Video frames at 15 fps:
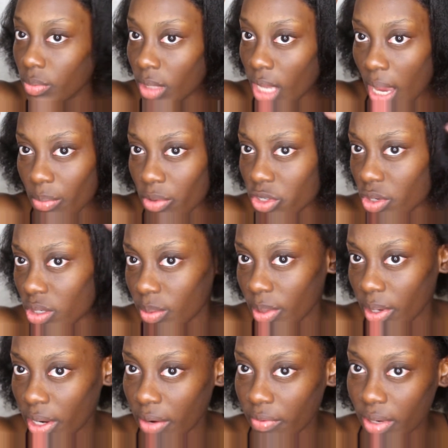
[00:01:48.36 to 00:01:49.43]
I moisturize my
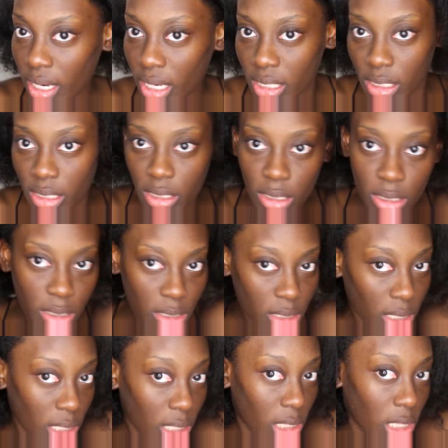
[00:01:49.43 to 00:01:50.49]
hair every day since it's
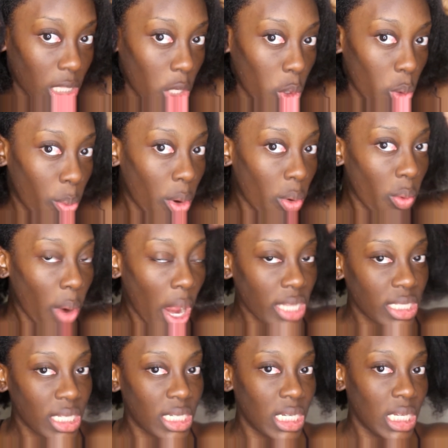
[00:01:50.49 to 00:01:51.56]
low
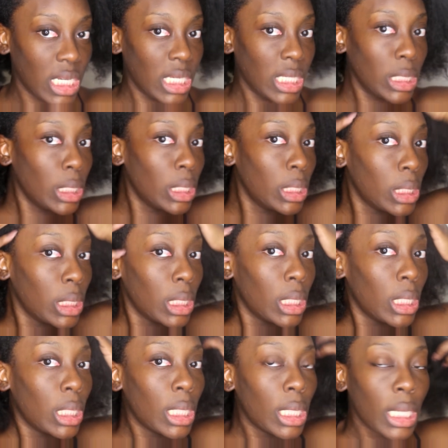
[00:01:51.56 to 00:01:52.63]
porosity.
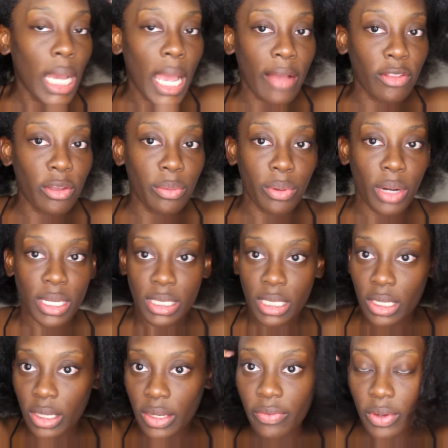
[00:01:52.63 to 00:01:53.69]
I have low
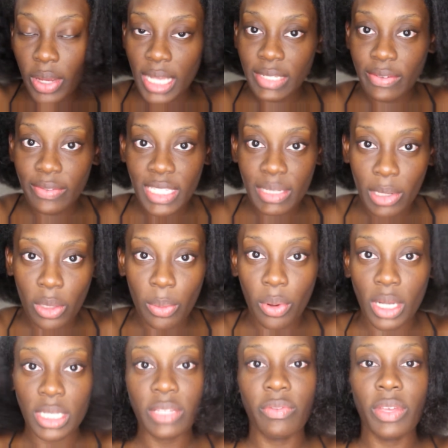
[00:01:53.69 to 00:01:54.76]
porosity. If you guys haven't seen my low
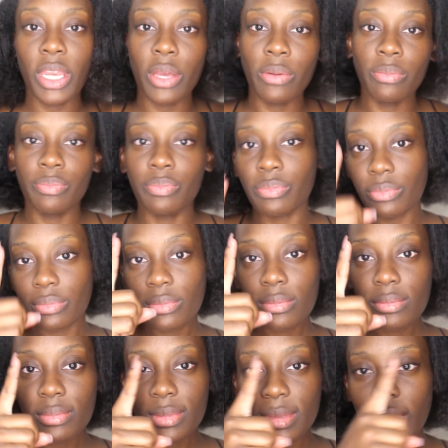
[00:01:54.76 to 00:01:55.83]
porosity video,
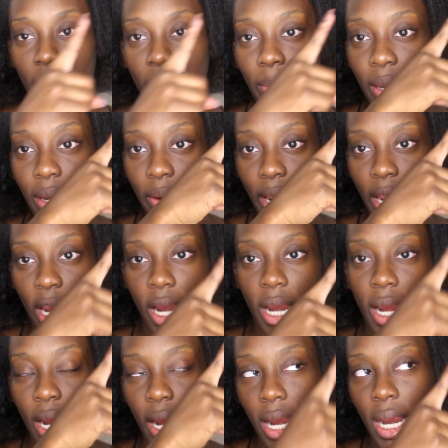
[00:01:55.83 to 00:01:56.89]
I'll put it right here.
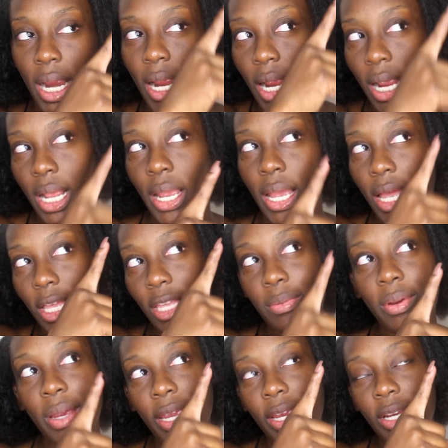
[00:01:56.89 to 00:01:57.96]
It'll
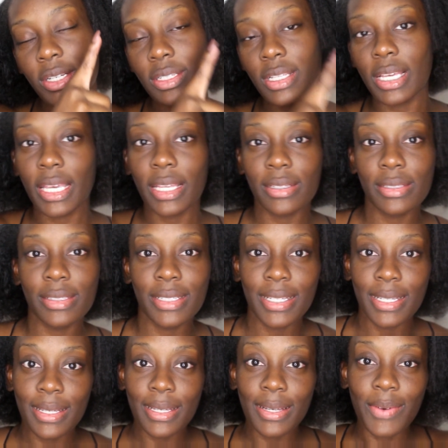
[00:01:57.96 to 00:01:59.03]
be right here, just click it,
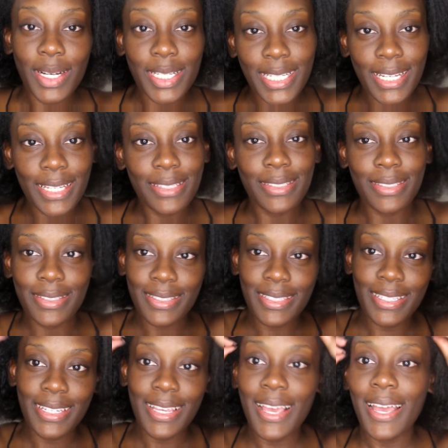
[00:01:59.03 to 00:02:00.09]
watch it.
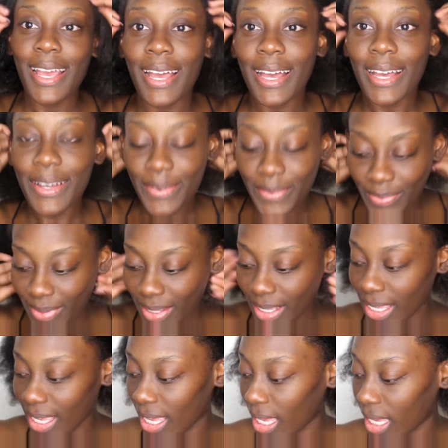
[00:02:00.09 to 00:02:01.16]
Um,
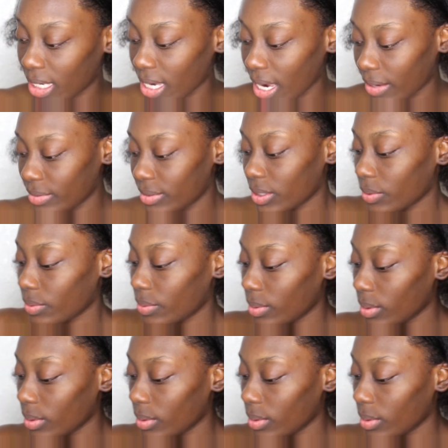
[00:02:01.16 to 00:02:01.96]
and yeah, so.